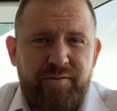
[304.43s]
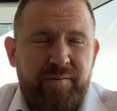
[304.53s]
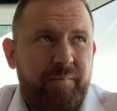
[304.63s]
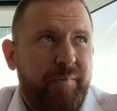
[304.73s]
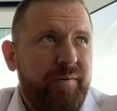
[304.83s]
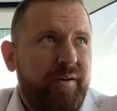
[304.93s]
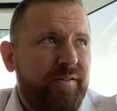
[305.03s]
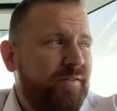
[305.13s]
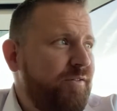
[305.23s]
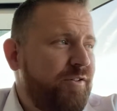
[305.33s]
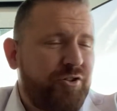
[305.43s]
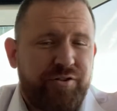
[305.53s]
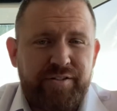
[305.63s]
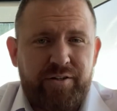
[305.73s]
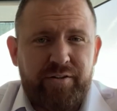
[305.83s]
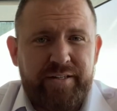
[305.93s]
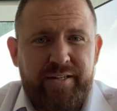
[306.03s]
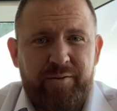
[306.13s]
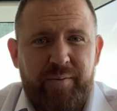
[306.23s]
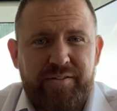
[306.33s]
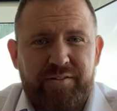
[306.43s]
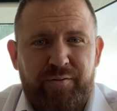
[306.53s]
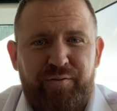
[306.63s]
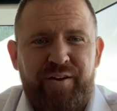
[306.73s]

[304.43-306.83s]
I, I, just nearly kill myself.